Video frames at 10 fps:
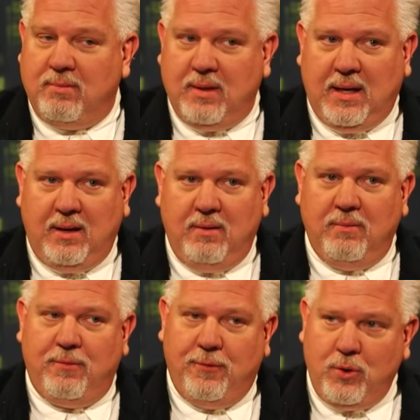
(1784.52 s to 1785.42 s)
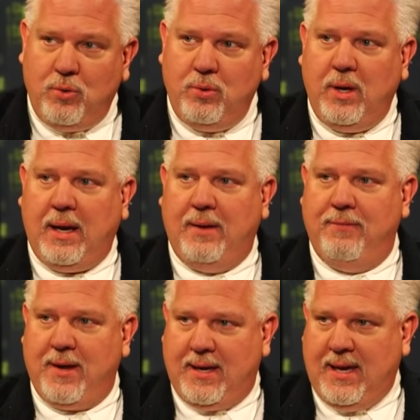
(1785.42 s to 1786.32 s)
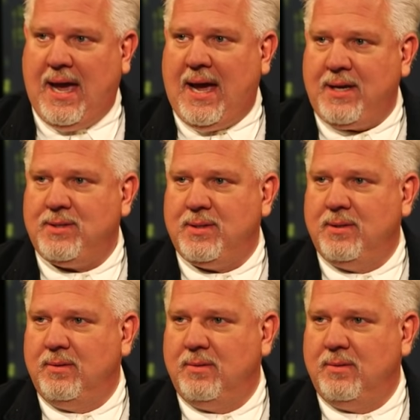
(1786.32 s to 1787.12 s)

the food and the gas